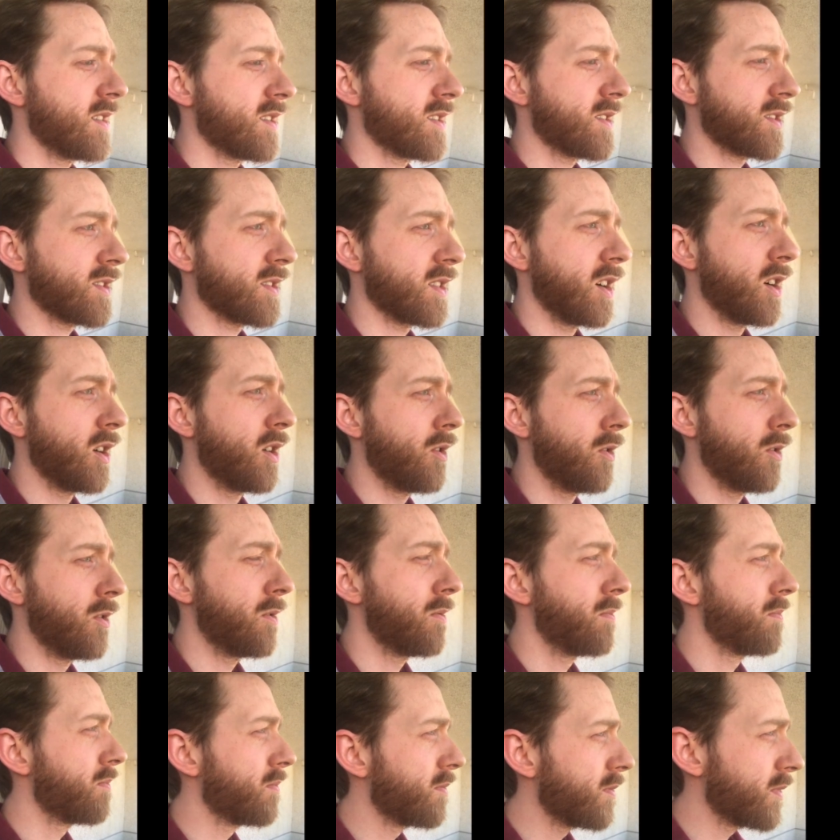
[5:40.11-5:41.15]
So
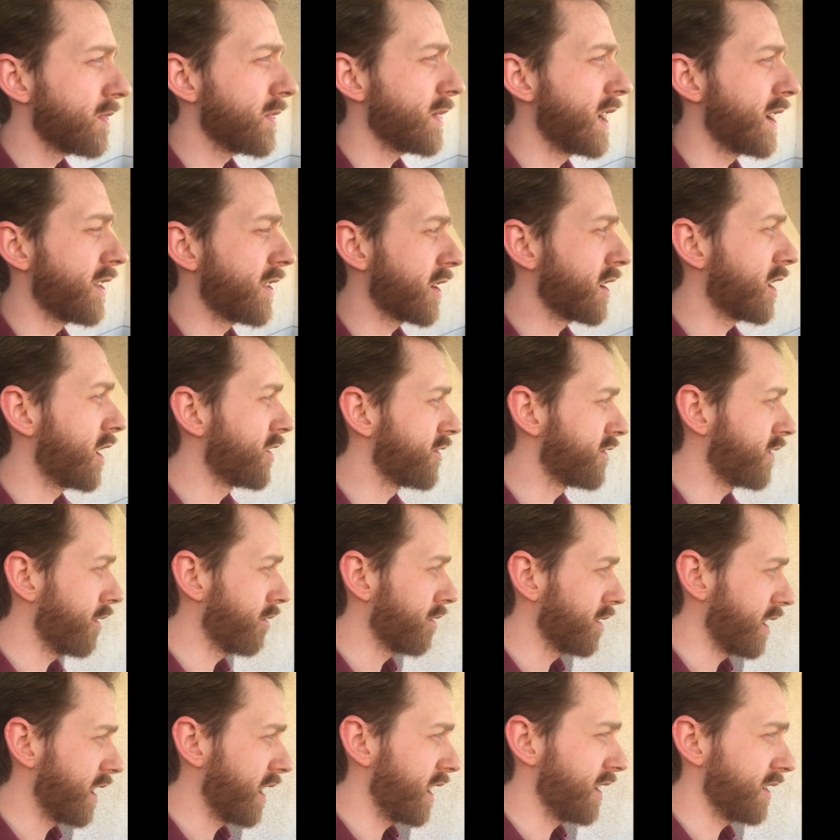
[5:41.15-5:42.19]
yeah, the country
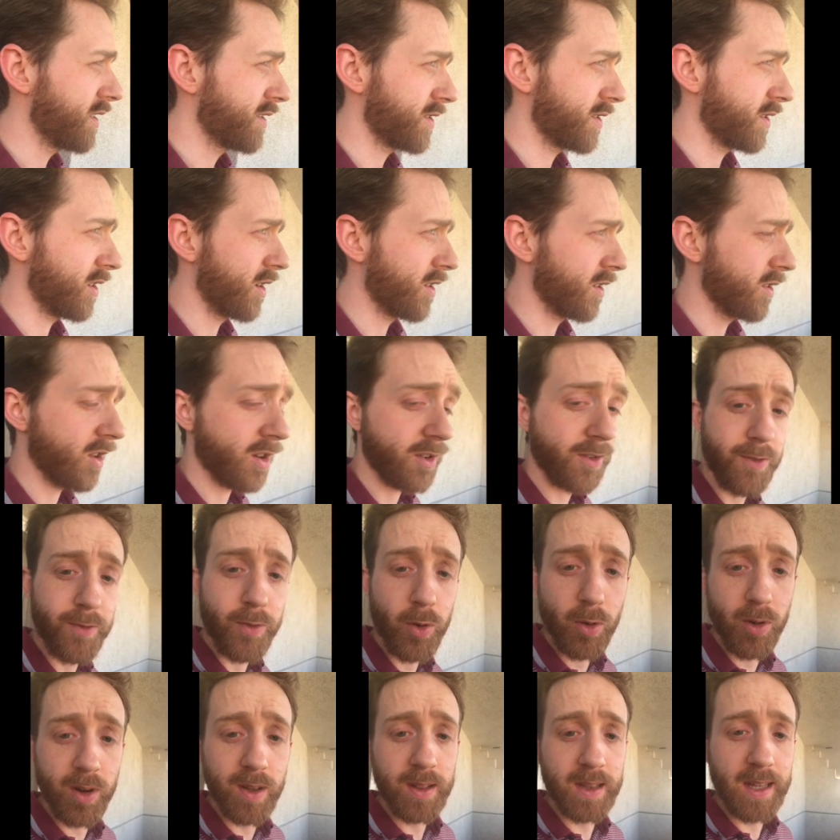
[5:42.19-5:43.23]
relies on a lot of
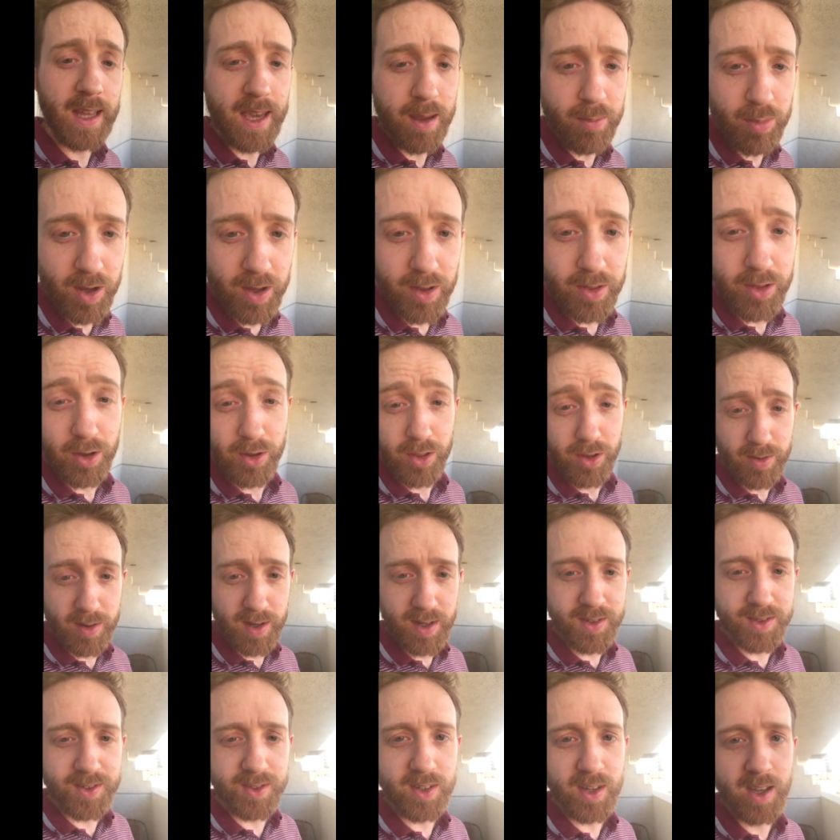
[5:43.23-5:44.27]
foreign labor, though there
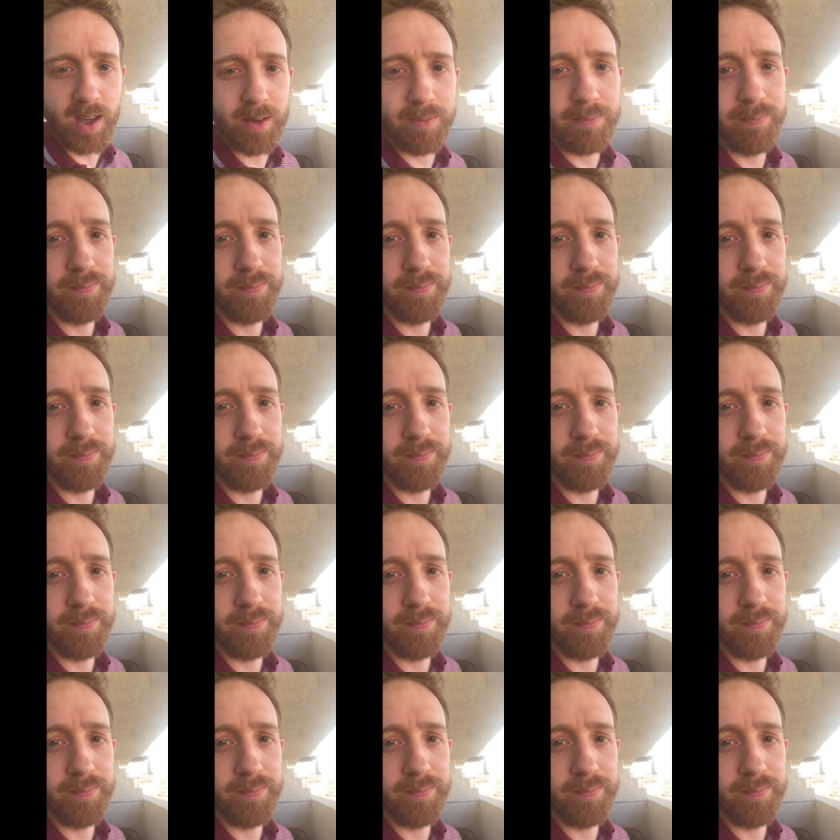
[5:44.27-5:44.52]
is